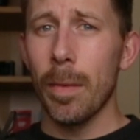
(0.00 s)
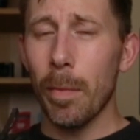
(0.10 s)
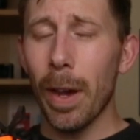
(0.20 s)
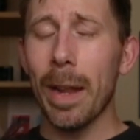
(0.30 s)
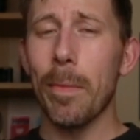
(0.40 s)

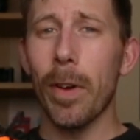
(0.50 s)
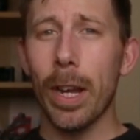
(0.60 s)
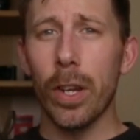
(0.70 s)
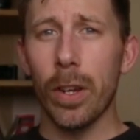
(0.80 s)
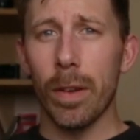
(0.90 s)
my
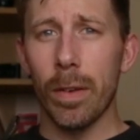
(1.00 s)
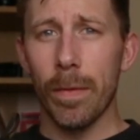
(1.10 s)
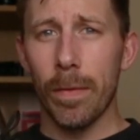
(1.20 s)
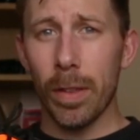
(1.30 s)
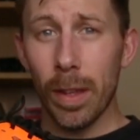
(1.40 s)
admiration
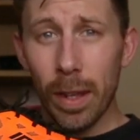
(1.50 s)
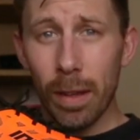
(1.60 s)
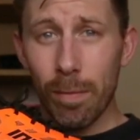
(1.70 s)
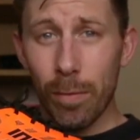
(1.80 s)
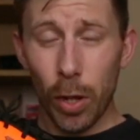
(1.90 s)
for the
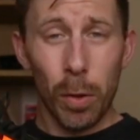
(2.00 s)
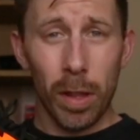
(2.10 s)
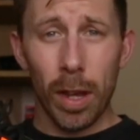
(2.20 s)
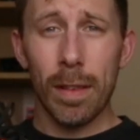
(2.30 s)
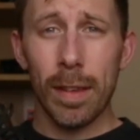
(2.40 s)

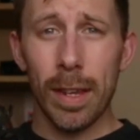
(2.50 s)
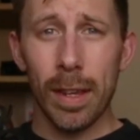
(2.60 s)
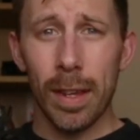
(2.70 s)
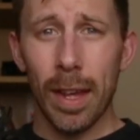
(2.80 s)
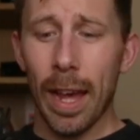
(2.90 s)
230,
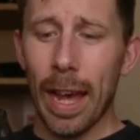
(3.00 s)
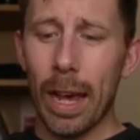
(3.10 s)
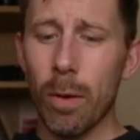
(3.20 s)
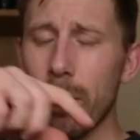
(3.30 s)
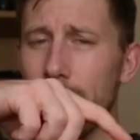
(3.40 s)

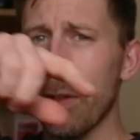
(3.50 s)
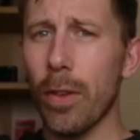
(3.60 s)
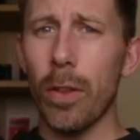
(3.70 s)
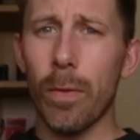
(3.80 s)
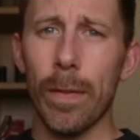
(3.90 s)
how does the
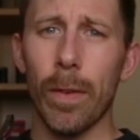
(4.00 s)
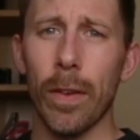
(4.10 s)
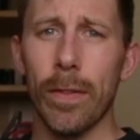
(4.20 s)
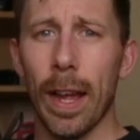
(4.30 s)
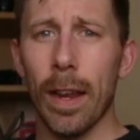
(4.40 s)

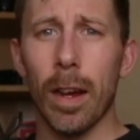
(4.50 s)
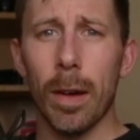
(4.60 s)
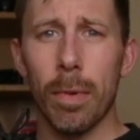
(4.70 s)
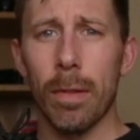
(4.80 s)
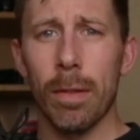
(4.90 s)
235 stack up?